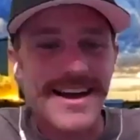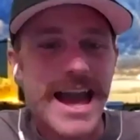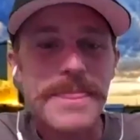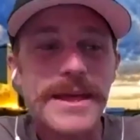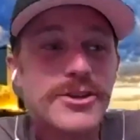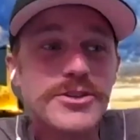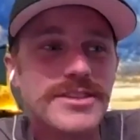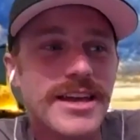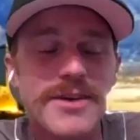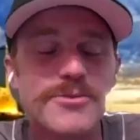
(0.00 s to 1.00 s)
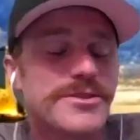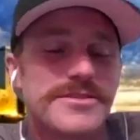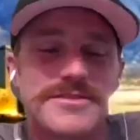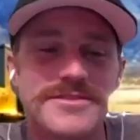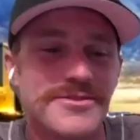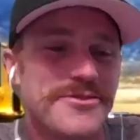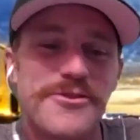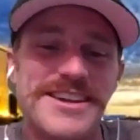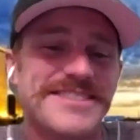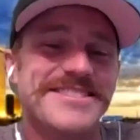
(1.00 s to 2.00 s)
and it was
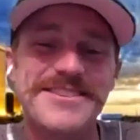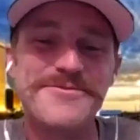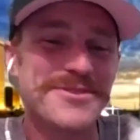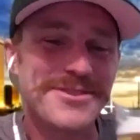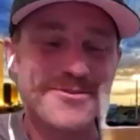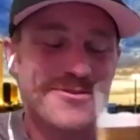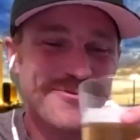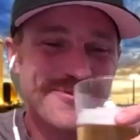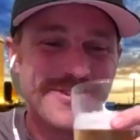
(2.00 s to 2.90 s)
crazy. It was so cool.